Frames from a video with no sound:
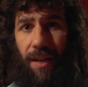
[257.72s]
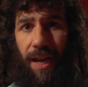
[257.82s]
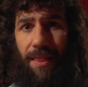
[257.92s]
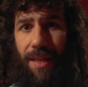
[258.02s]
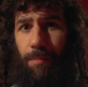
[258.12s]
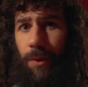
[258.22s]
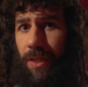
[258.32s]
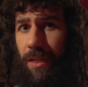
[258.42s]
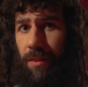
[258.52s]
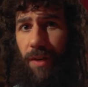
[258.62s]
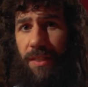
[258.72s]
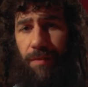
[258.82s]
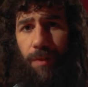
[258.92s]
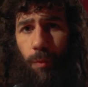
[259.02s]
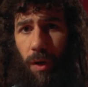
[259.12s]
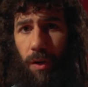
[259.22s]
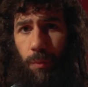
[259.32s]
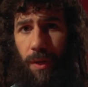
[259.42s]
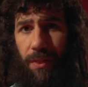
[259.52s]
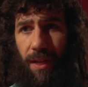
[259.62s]
and then building the rest of the
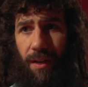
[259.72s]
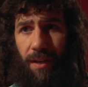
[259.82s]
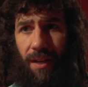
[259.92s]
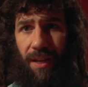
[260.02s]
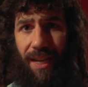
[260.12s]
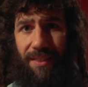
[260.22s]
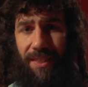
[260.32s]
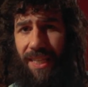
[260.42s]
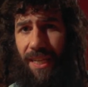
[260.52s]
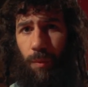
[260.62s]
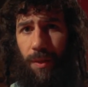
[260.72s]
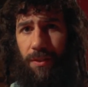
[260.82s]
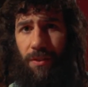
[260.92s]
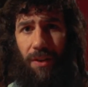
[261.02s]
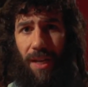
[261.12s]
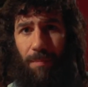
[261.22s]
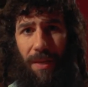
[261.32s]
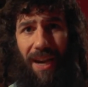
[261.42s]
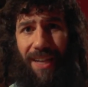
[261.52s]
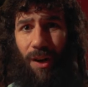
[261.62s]
world with it, and seeing what's lurking
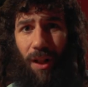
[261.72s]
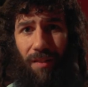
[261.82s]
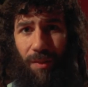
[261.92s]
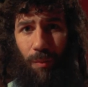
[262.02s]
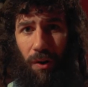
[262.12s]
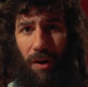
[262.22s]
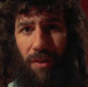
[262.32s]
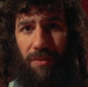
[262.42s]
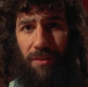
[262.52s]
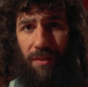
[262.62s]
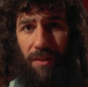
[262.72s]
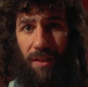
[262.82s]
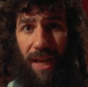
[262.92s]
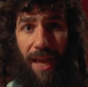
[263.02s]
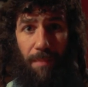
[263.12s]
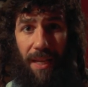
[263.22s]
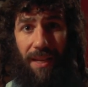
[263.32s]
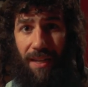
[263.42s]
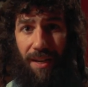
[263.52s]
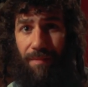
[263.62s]
behind all of the walls, and
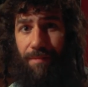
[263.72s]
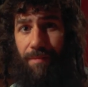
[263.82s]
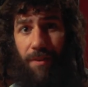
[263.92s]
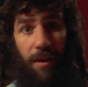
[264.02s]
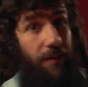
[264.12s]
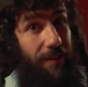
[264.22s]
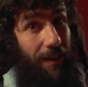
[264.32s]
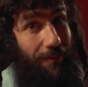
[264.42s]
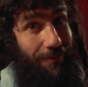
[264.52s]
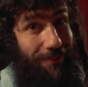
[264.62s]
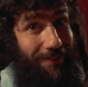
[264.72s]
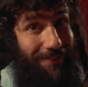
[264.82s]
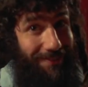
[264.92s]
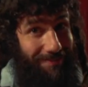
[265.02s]
making it up for ourselves.